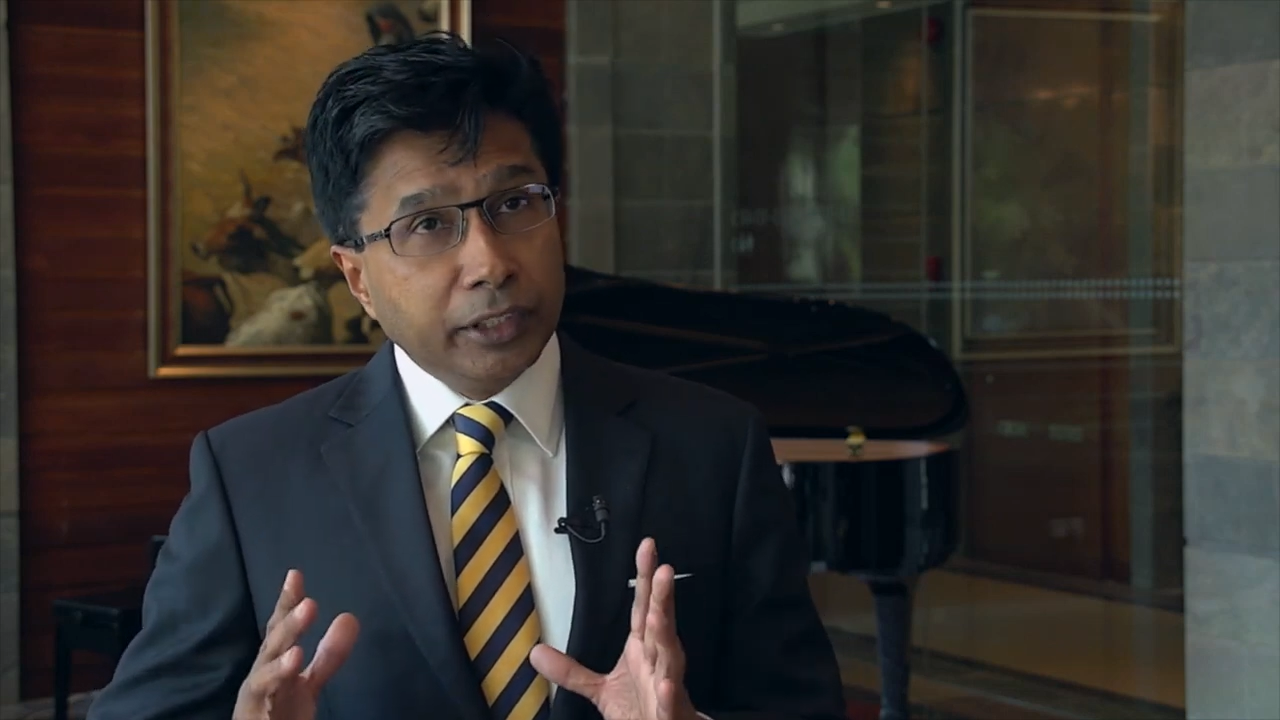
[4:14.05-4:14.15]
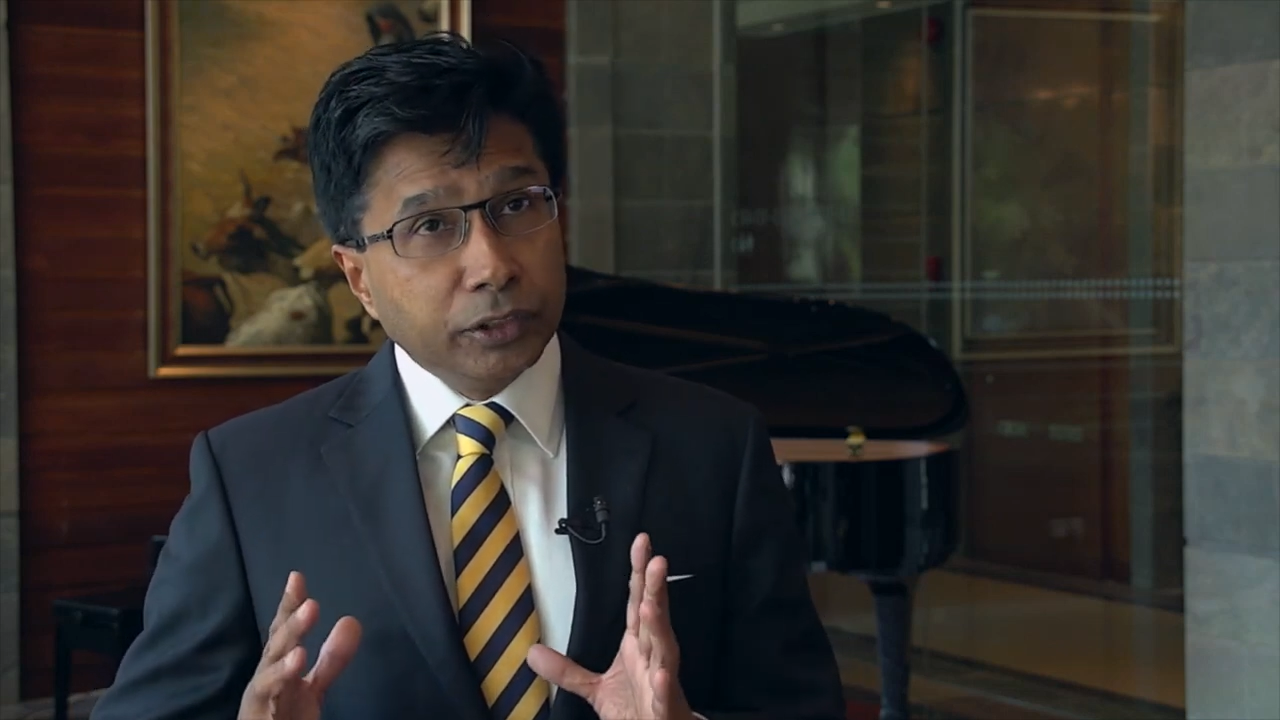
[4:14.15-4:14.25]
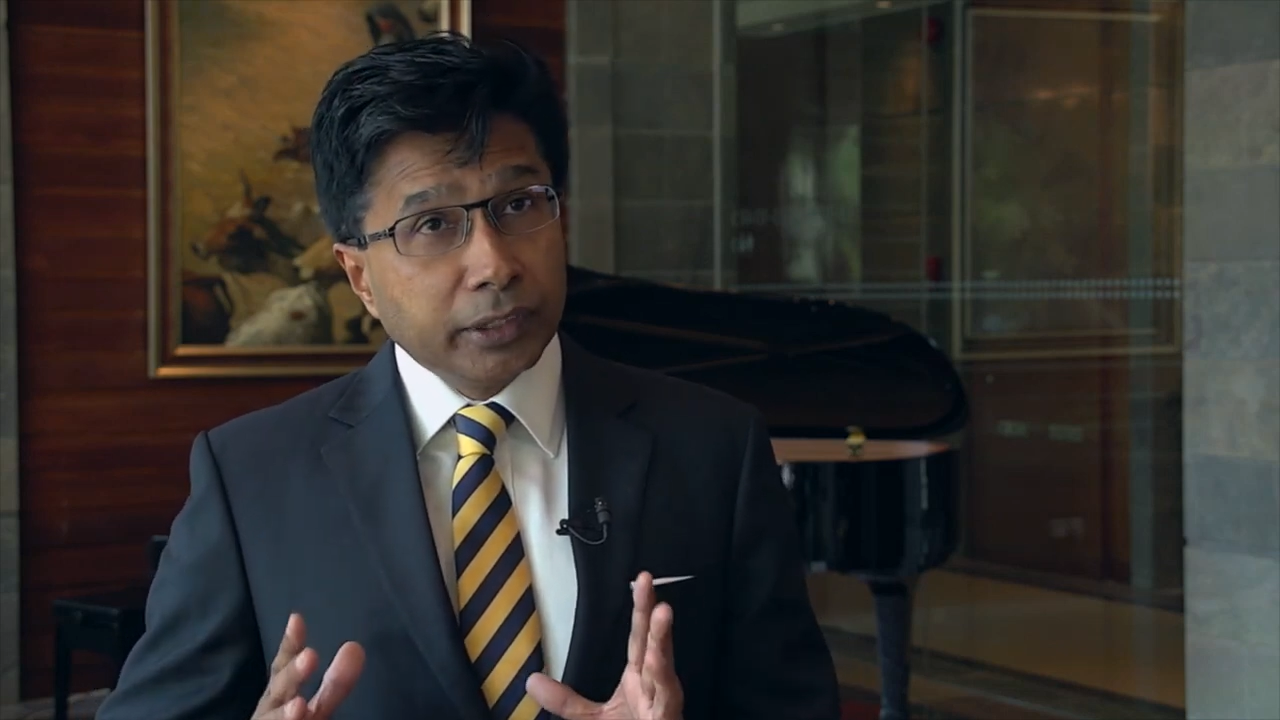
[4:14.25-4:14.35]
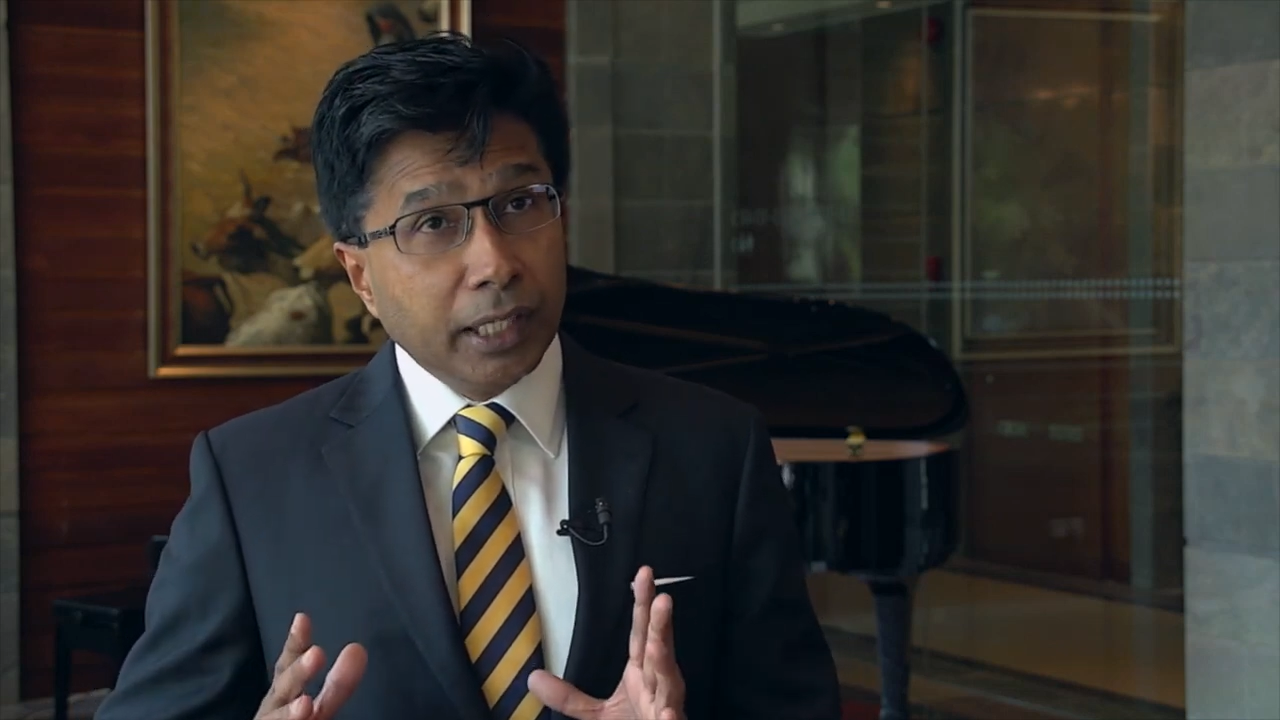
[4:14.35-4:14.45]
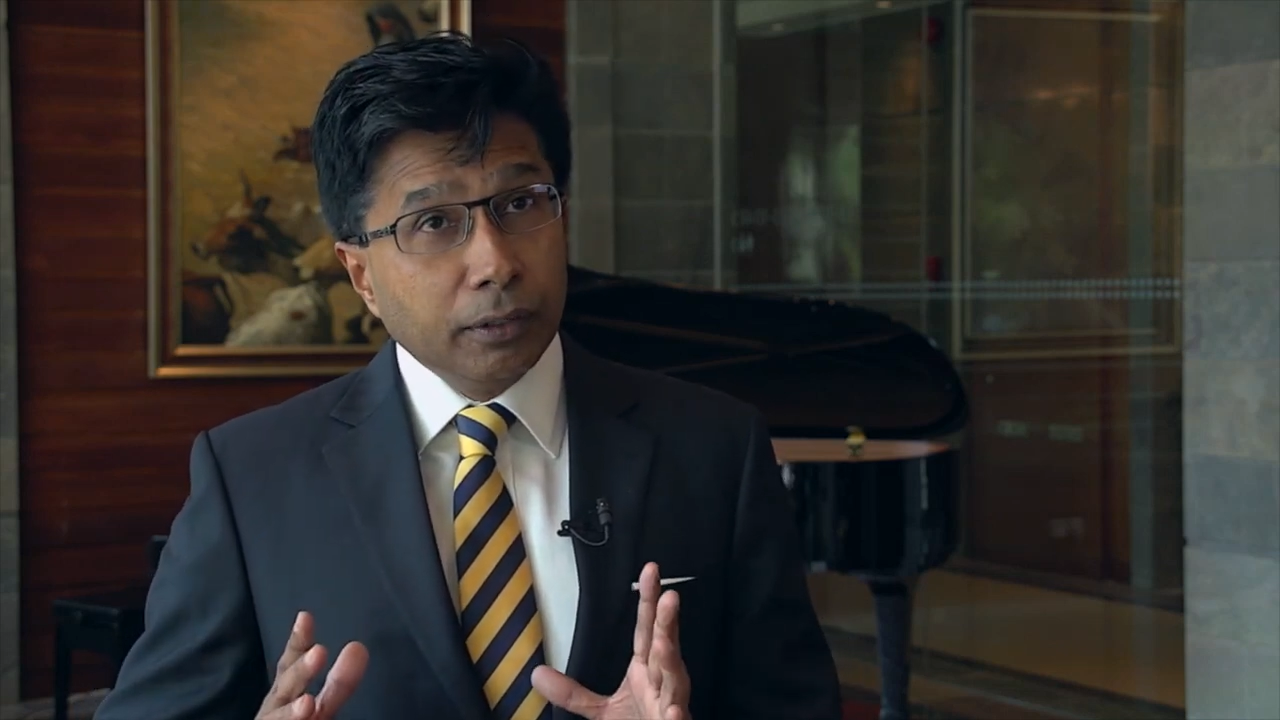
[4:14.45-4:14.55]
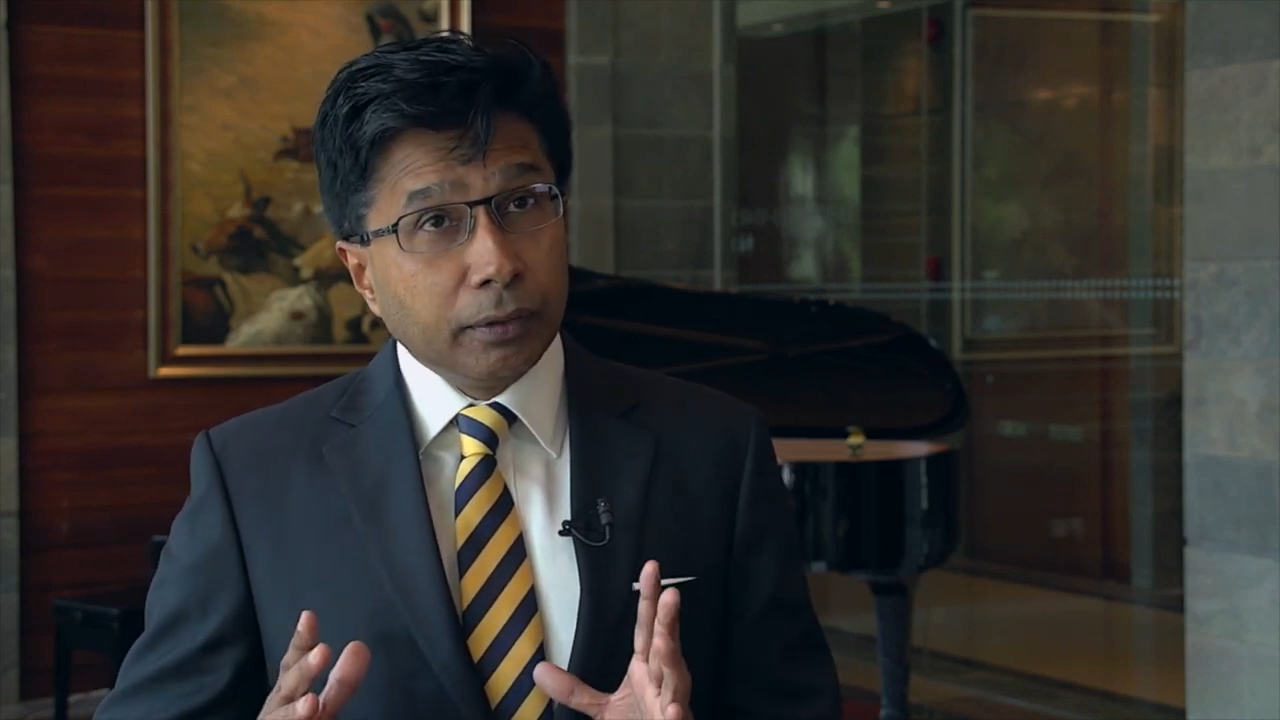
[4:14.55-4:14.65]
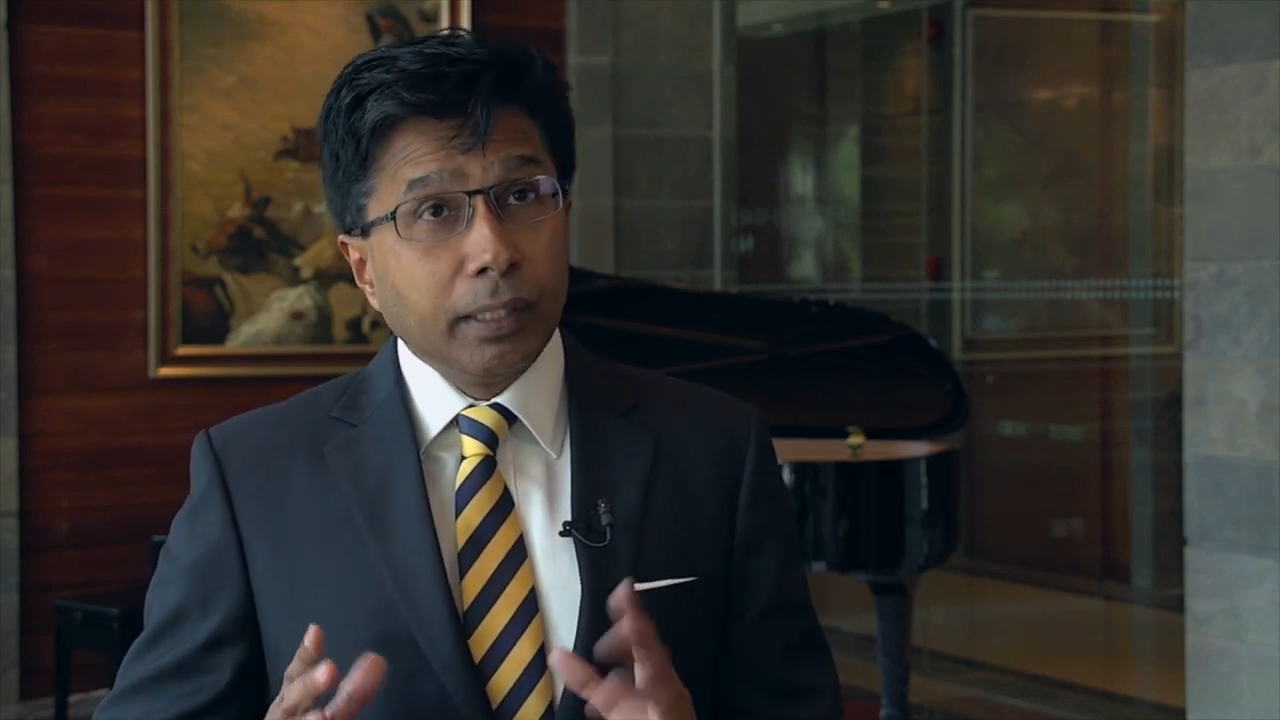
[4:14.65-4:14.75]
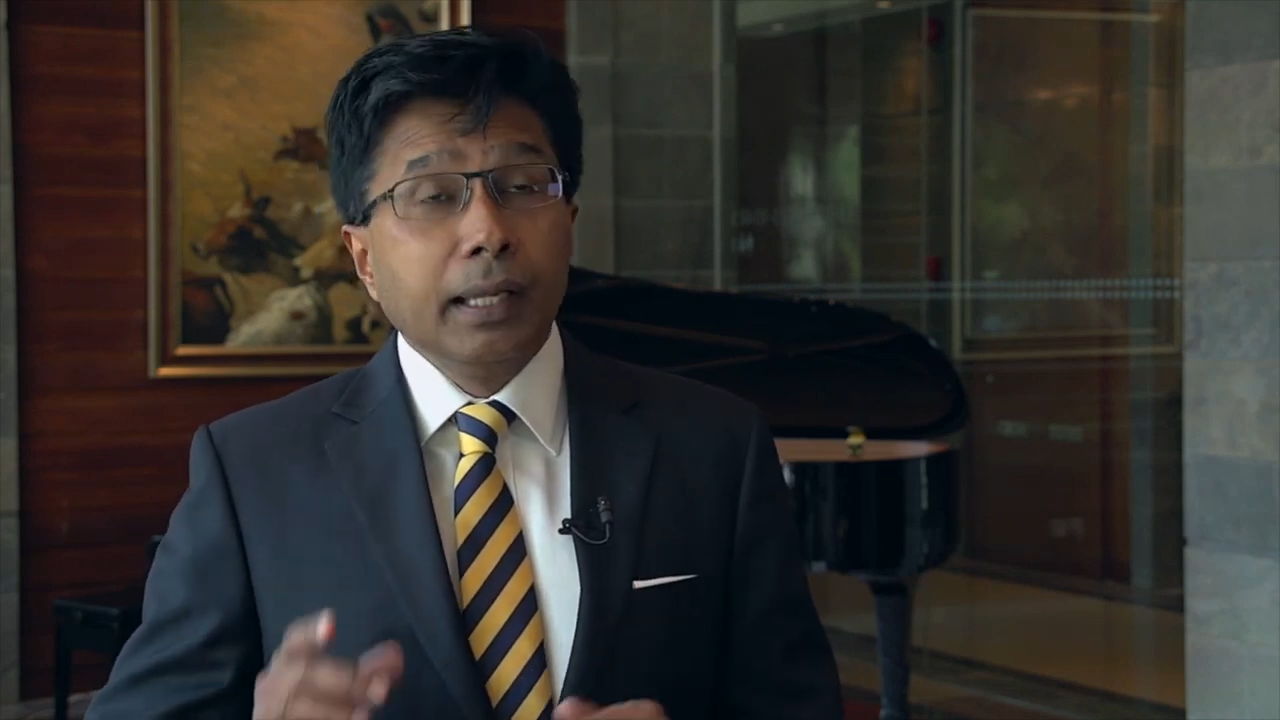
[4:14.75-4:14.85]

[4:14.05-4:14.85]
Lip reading: issues they look.